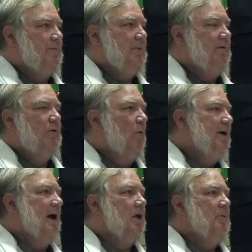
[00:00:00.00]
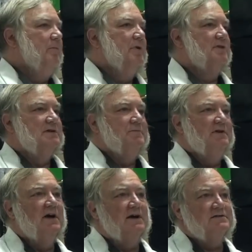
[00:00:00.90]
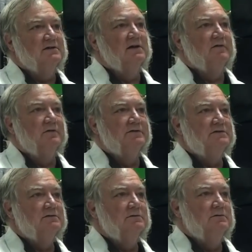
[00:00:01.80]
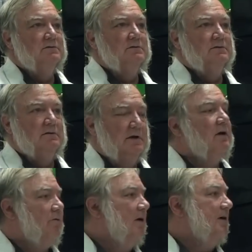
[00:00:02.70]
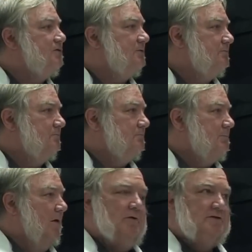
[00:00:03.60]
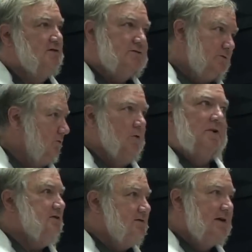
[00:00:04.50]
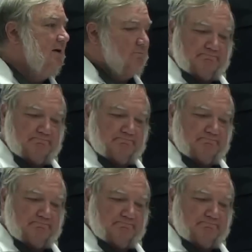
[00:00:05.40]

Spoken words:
even one element builds up to toxic levels. Then I'll flush. If there's too much zinc,